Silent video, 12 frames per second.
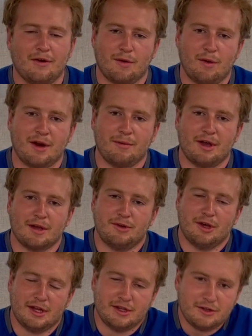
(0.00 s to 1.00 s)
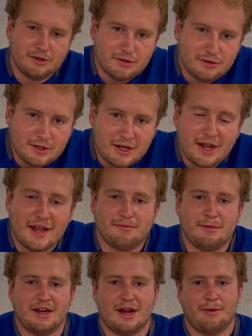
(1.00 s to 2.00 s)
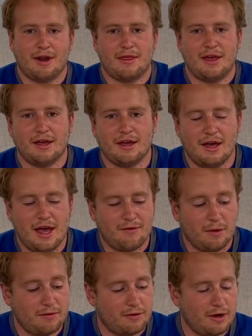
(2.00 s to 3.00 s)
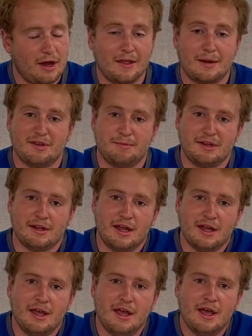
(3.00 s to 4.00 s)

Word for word: everyone, and welcome to, uh, to, to, today's meeting. I want to thank uh, everyone for uh, letting me speak today.